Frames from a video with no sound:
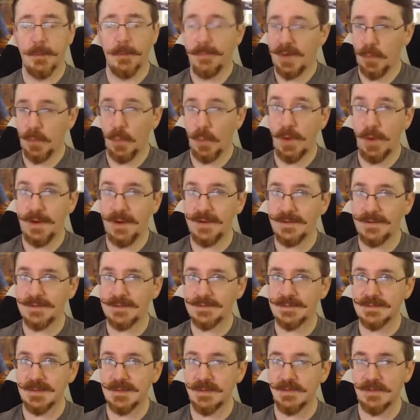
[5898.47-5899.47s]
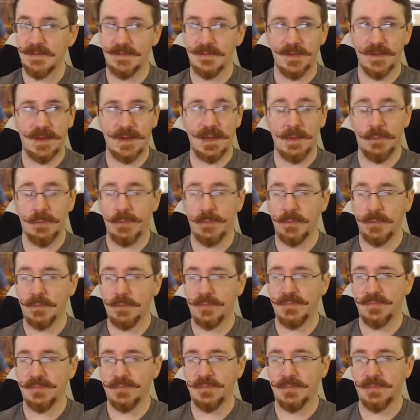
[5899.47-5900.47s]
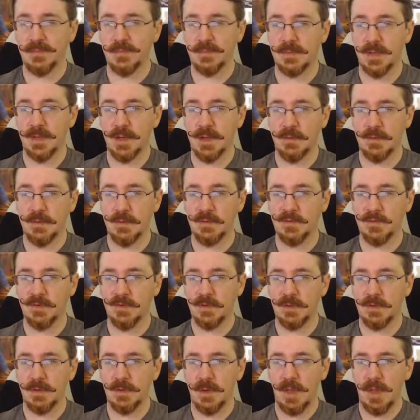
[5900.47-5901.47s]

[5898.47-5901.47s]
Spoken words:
But I want it, because it's a high-proof Irish.